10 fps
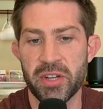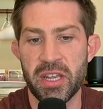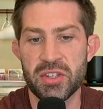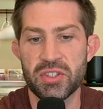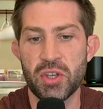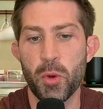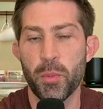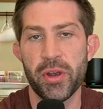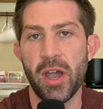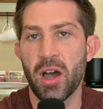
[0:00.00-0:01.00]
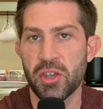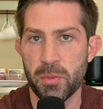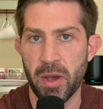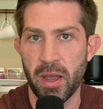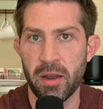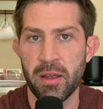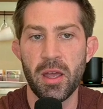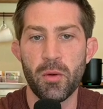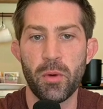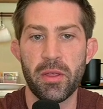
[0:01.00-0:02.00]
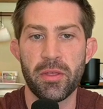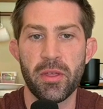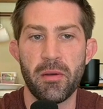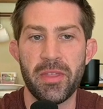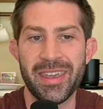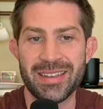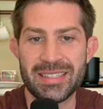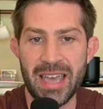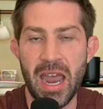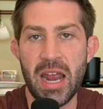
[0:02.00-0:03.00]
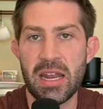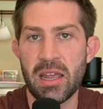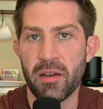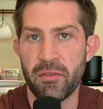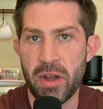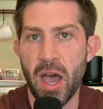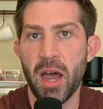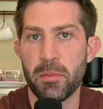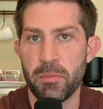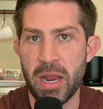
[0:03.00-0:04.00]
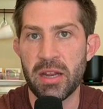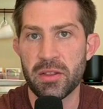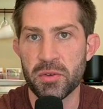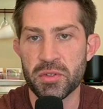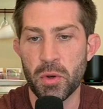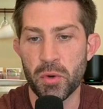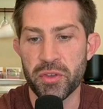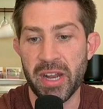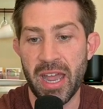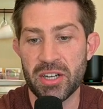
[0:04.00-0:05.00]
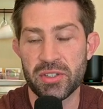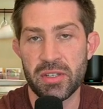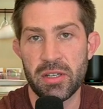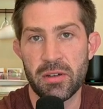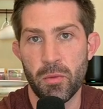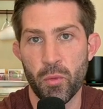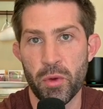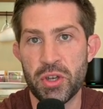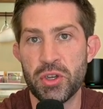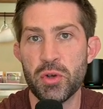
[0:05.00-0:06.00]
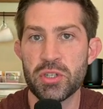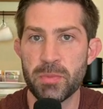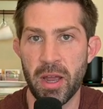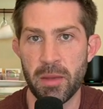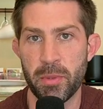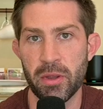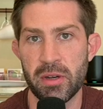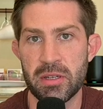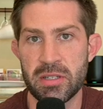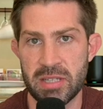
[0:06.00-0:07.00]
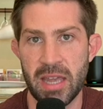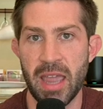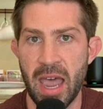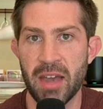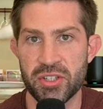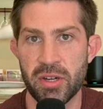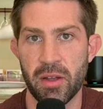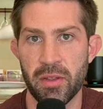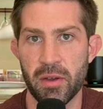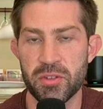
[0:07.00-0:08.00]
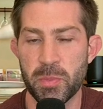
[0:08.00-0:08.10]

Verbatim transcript: And I get so preoccupied with the anxiety of not meeting those goals that I actually reduce my ability to take action on those.